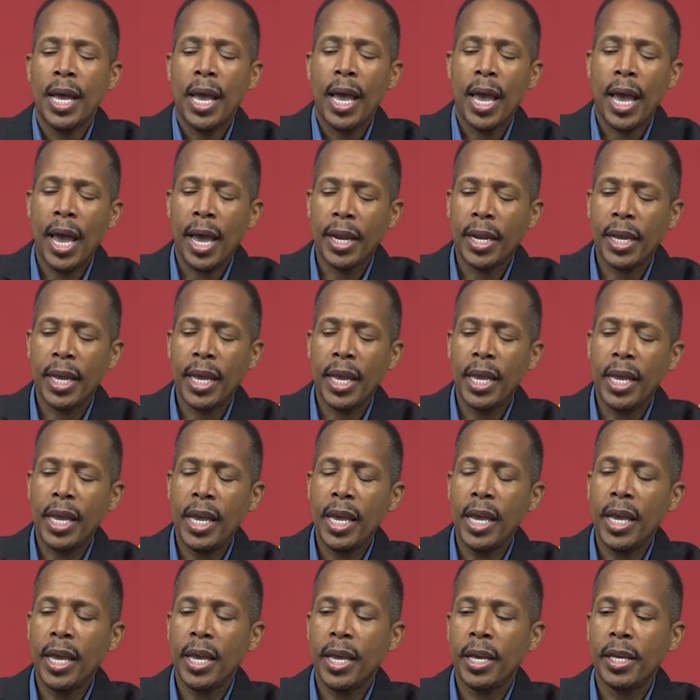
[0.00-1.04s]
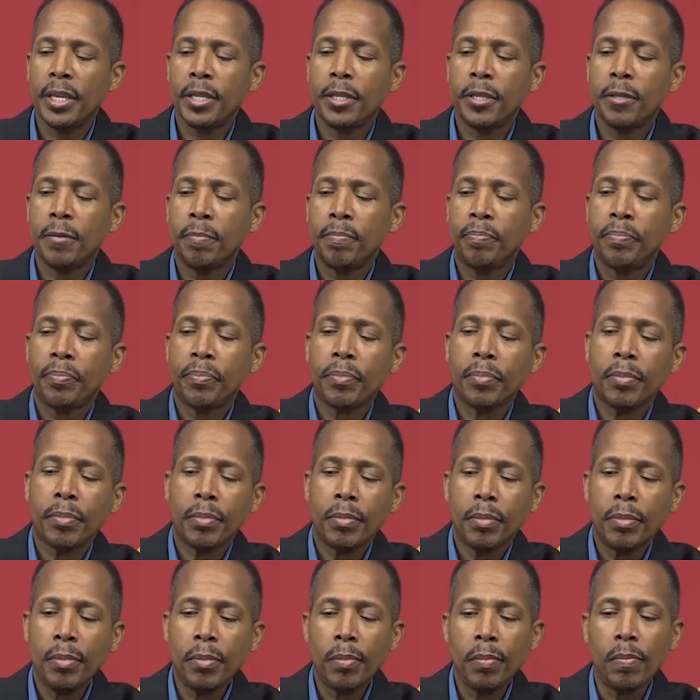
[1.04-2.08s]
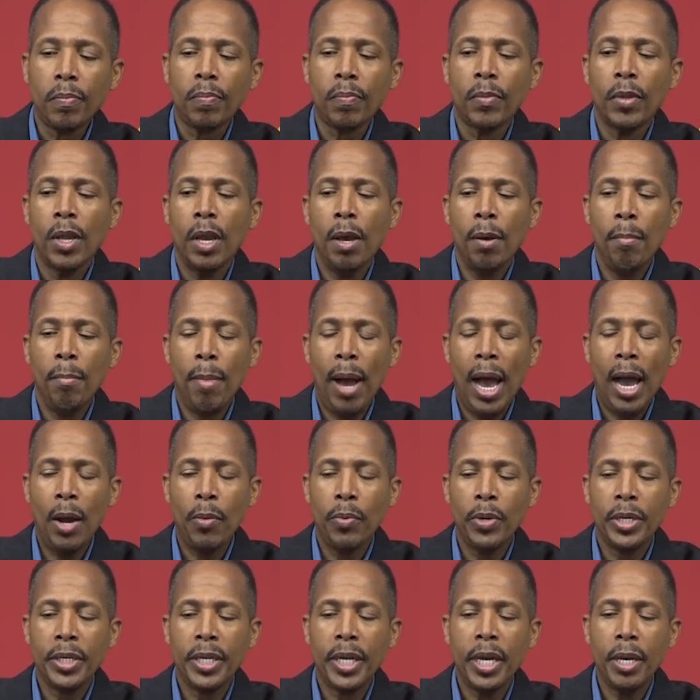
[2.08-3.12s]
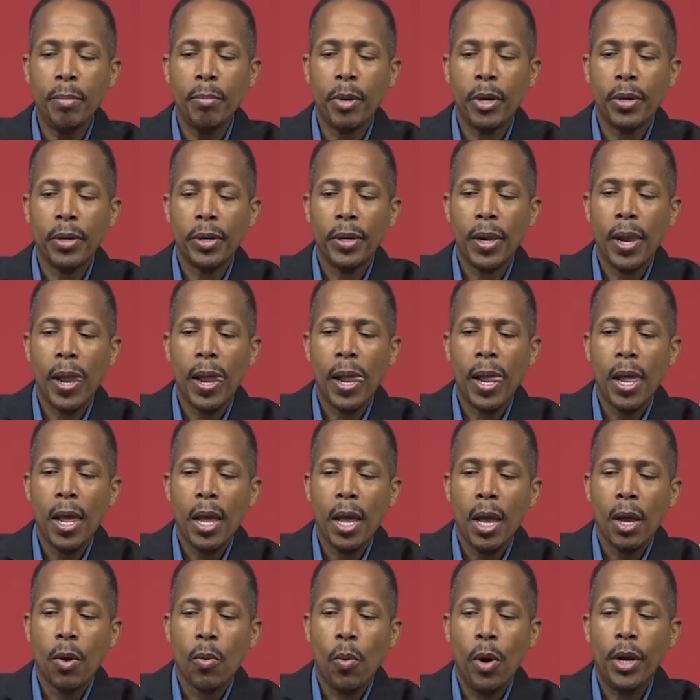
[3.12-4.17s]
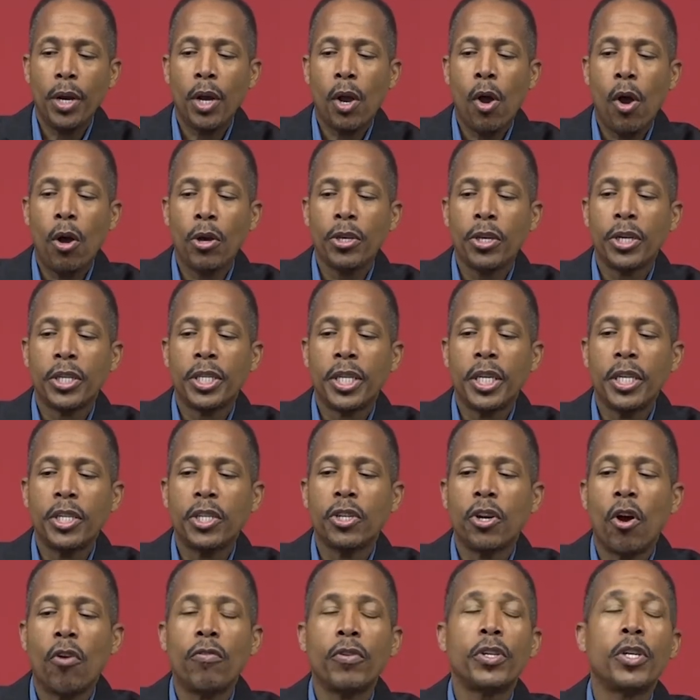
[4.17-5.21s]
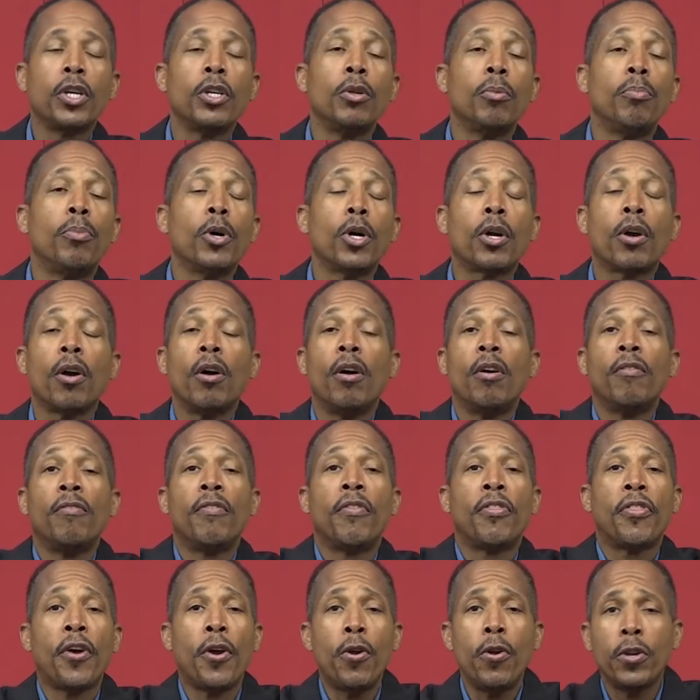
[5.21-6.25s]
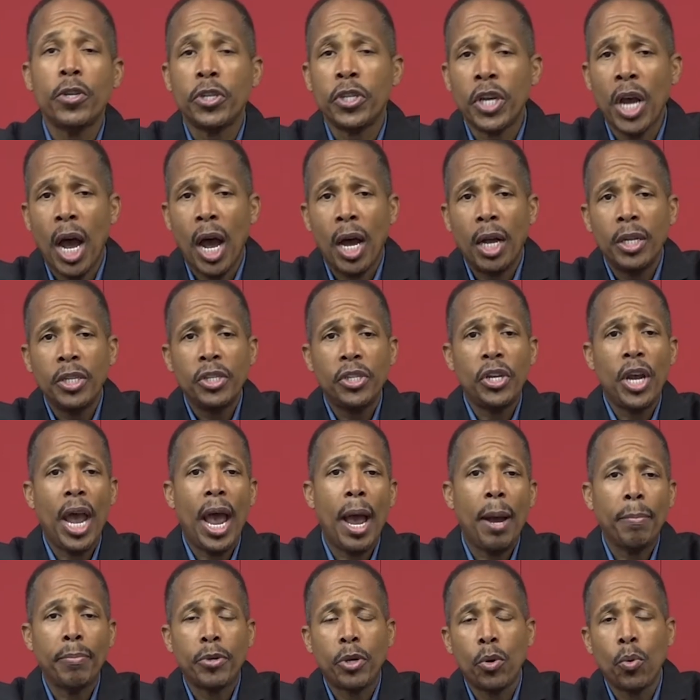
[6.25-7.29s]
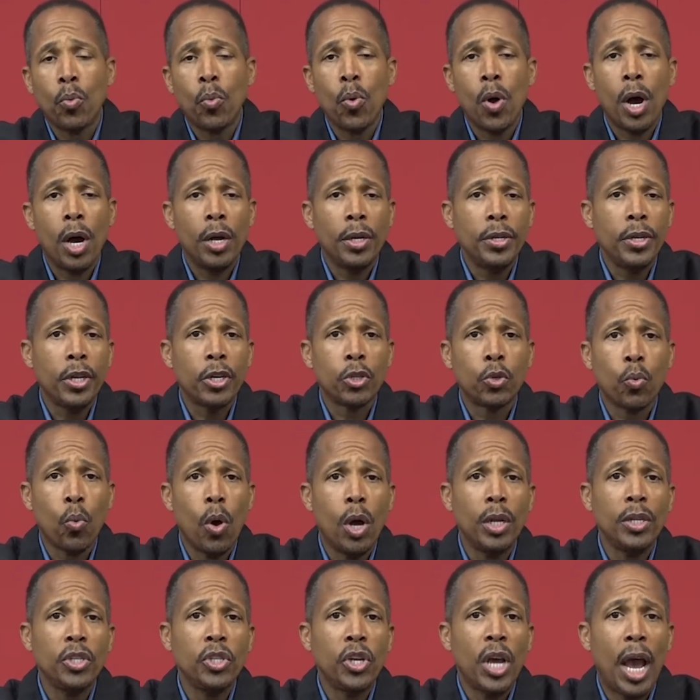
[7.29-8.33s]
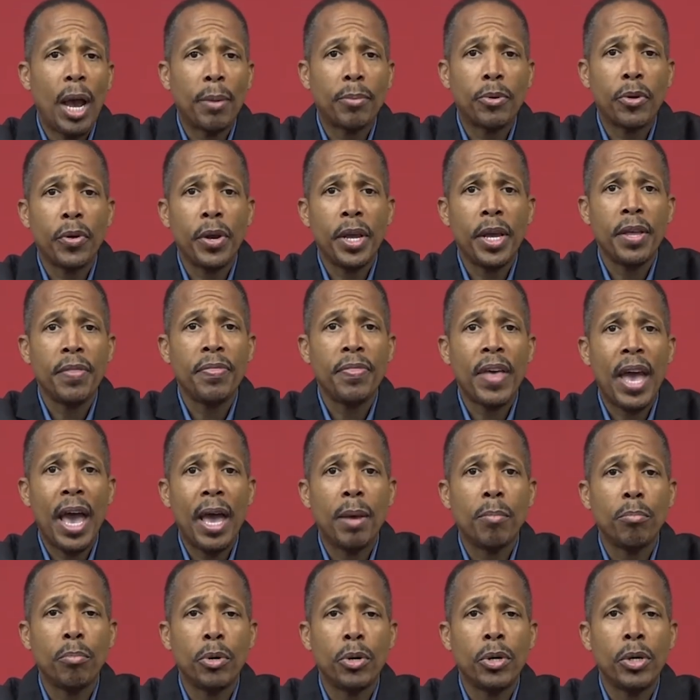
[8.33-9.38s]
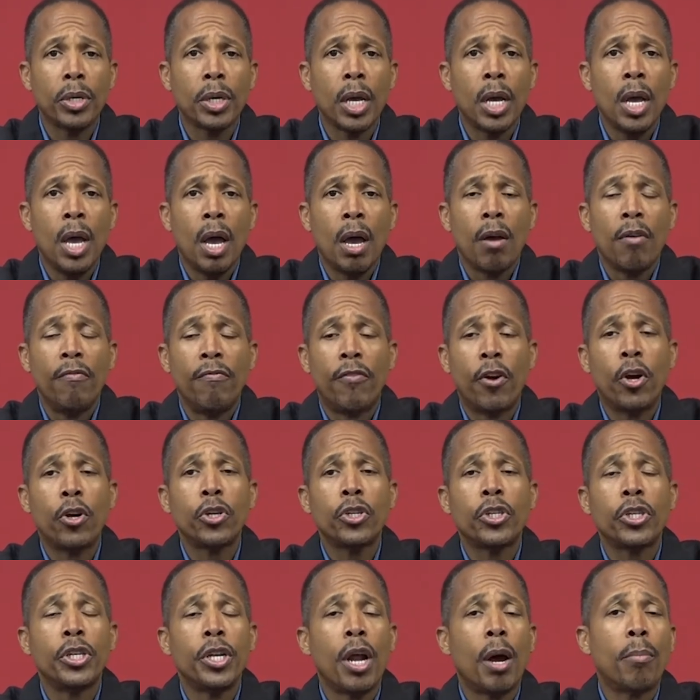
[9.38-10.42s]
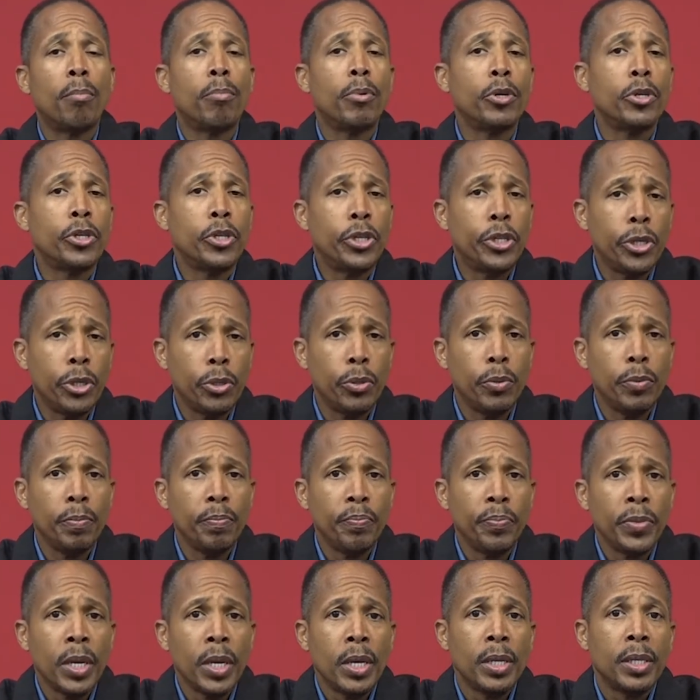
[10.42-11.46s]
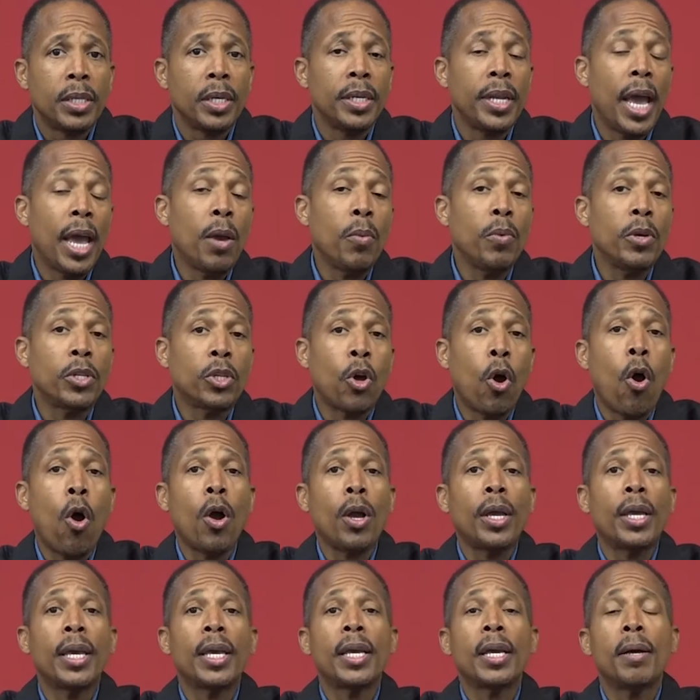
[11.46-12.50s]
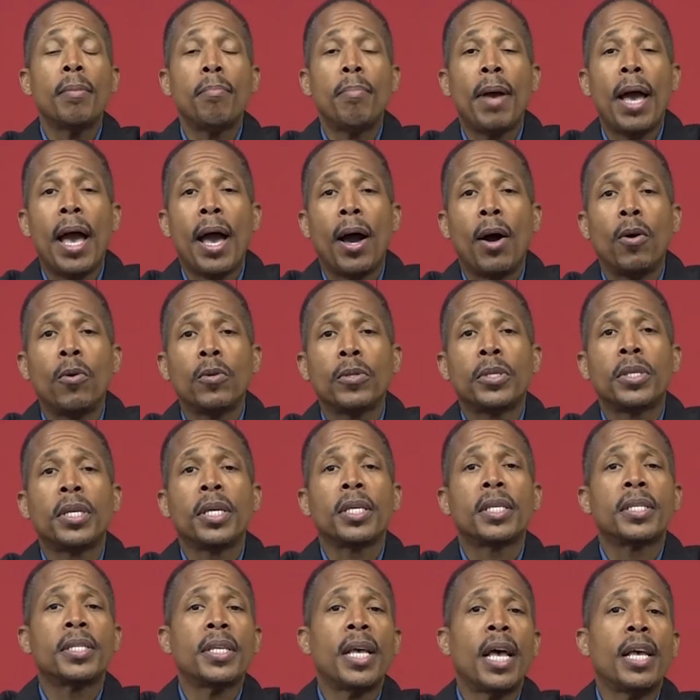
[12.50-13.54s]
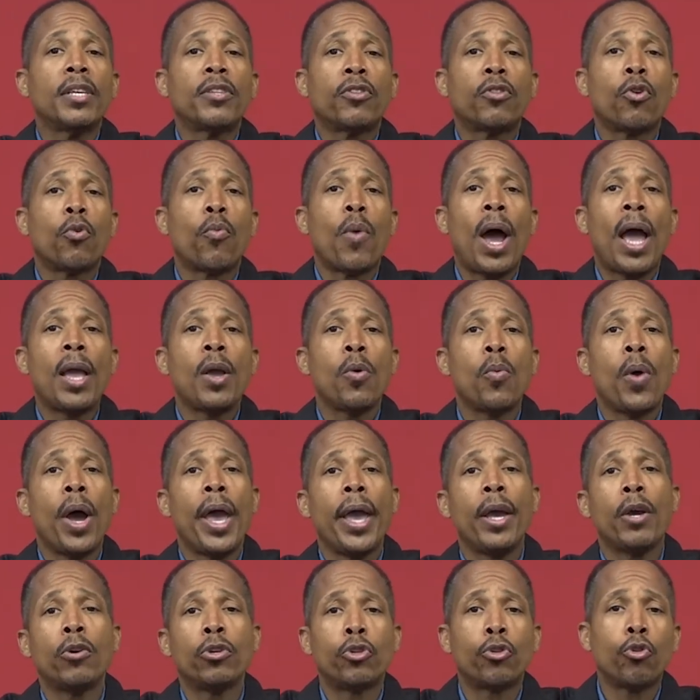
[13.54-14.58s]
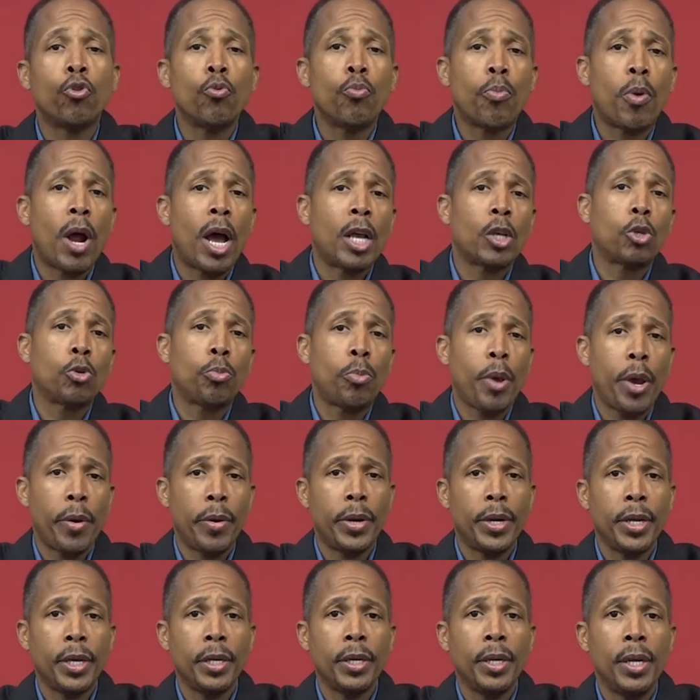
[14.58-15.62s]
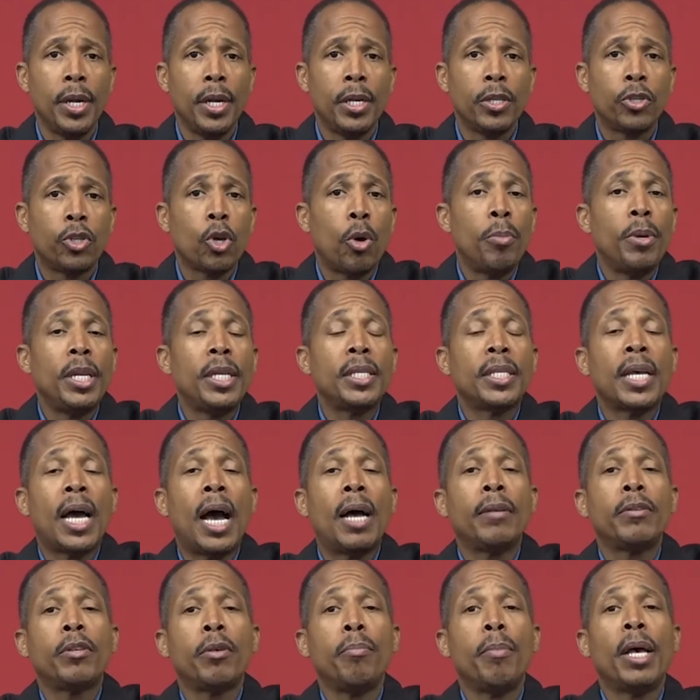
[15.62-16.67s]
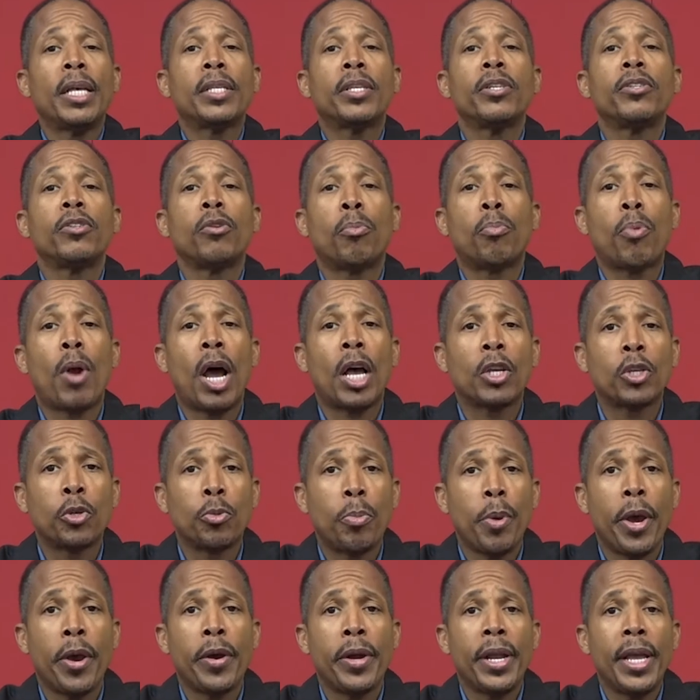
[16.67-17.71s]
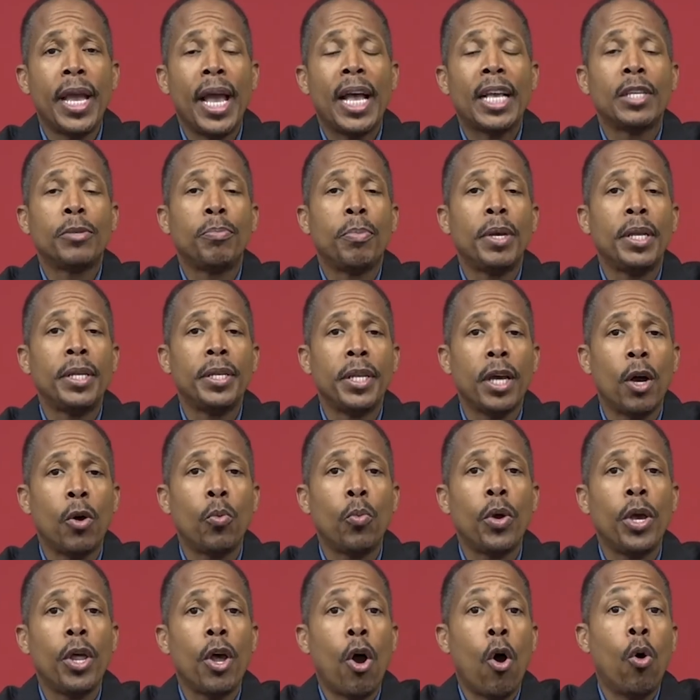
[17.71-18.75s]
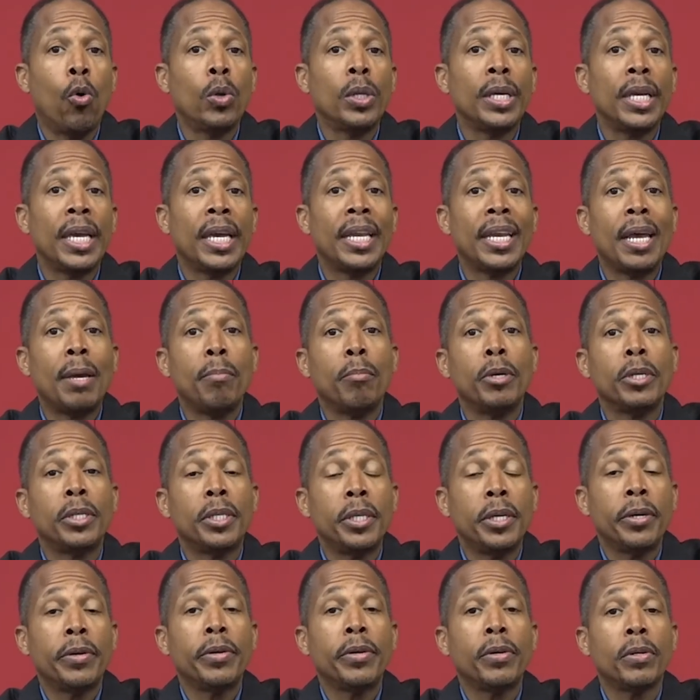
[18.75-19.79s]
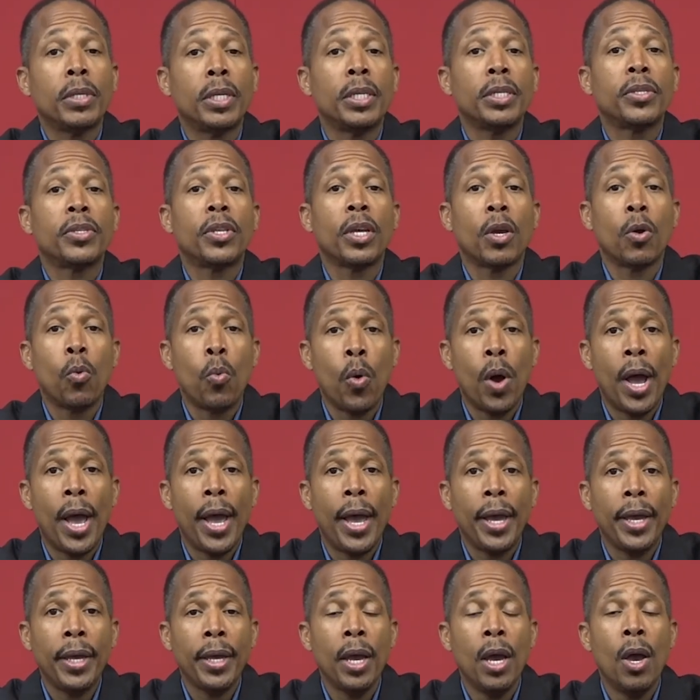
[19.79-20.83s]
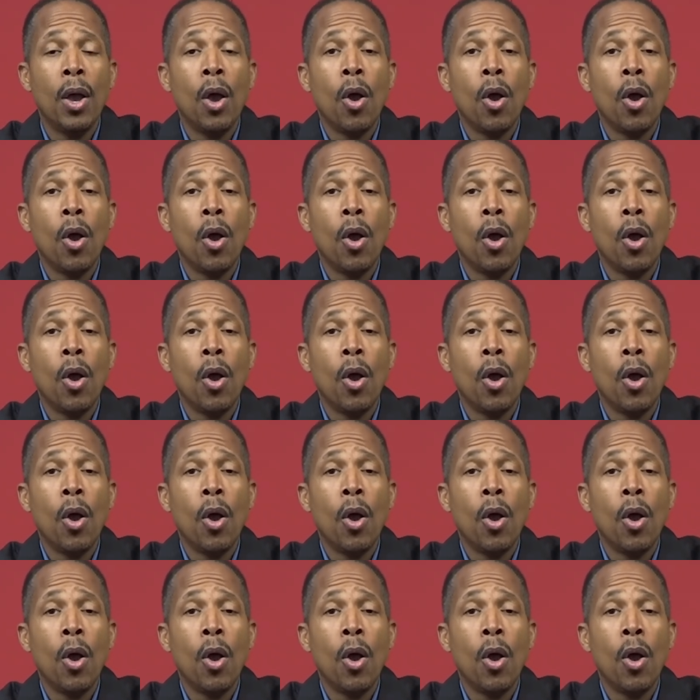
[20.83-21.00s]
And He is my Redeemer. I want to call your attention over to the book of Third John, chapter 1. There's one chapter in that book, verse number 2. Today we're talking about success the right way or true prosperity. So many times the message of prosperity has been dealt with only in a materialistic way,